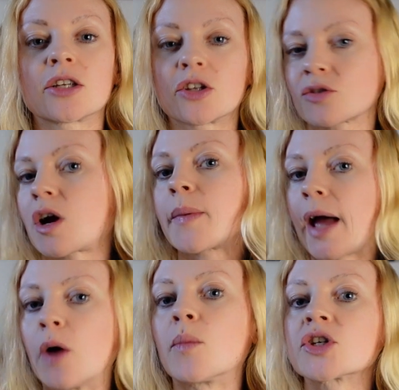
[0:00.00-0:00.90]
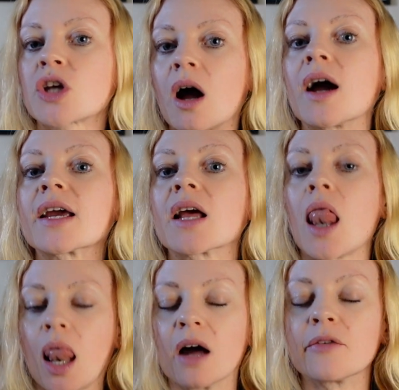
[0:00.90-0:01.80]
to describe how much I
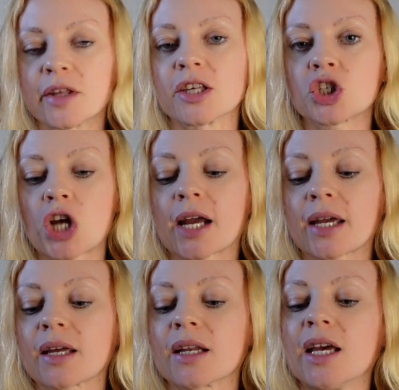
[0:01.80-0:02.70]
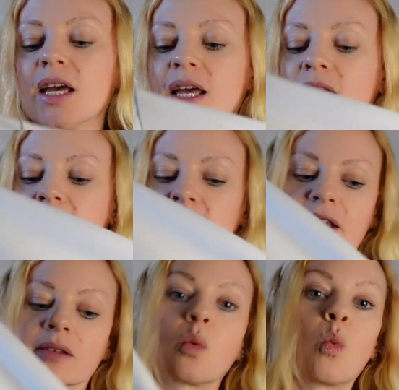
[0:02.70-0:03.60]
love this jacket. It
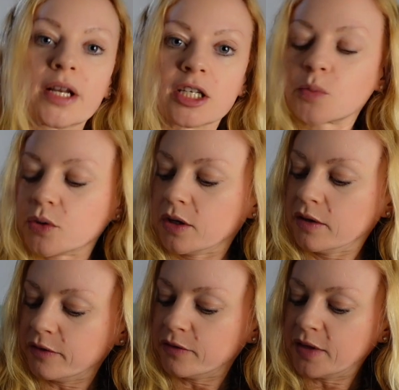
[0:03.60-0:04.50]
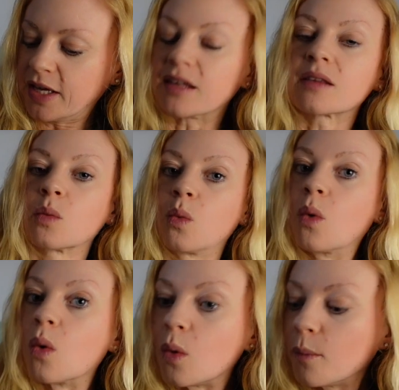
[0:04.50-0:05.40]
is windproof, it's
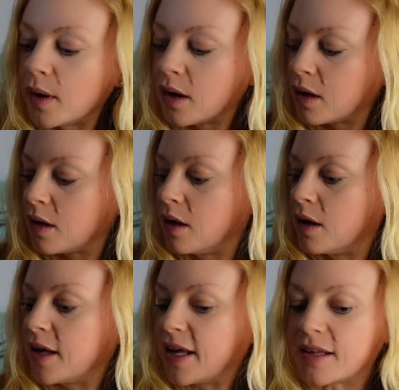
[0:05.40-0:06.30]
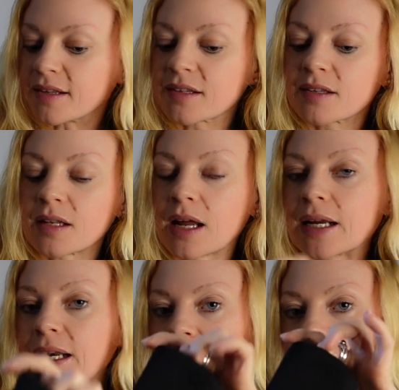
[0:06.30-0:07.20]
warm, it's
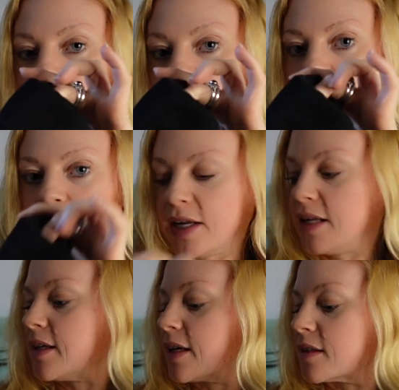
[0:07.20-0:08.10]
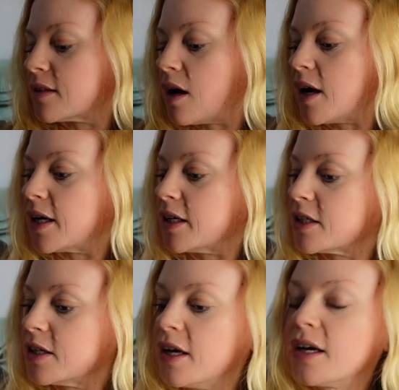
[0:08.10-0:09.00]
slightly fleecy inside,
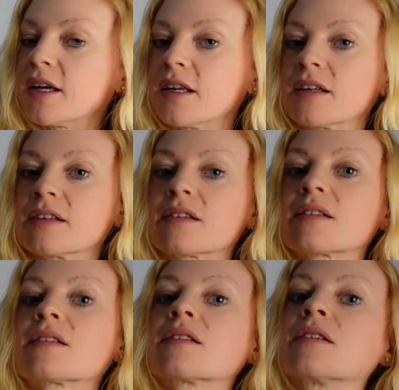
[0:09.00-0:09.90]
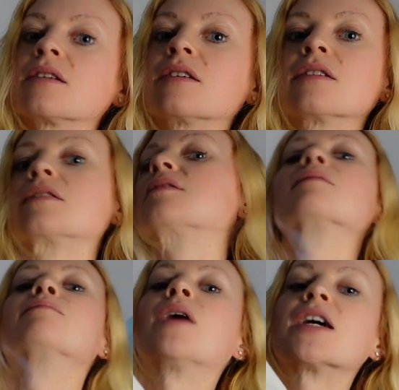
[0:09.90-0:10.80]
it is
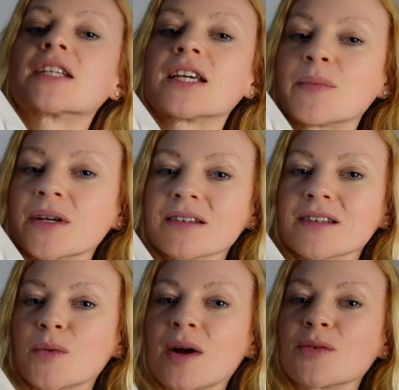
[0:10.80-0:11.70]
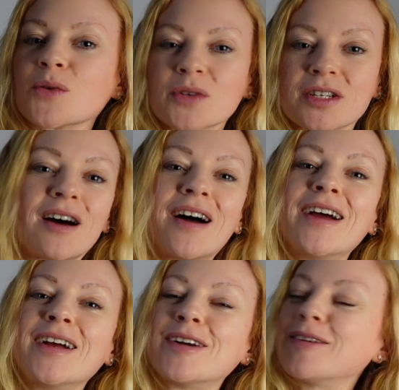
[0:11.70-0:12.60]
muddy because I wear it all the
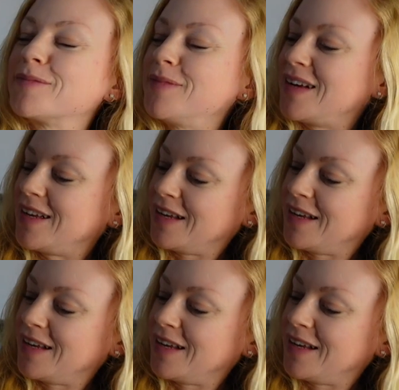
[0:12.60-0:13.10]
time.